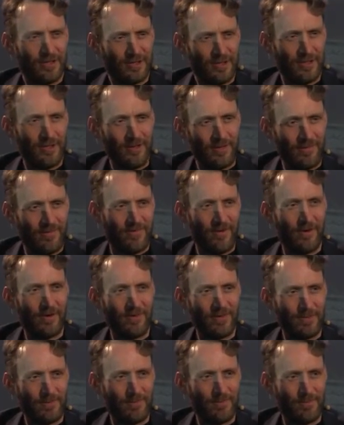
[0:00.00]
do you
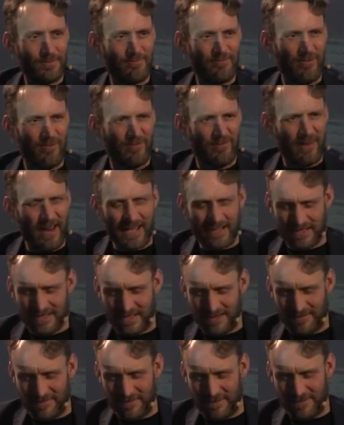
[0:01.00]
find them
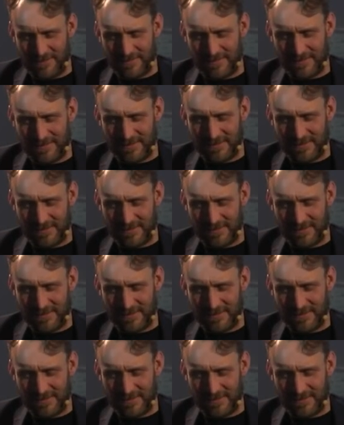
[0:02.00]
reflective of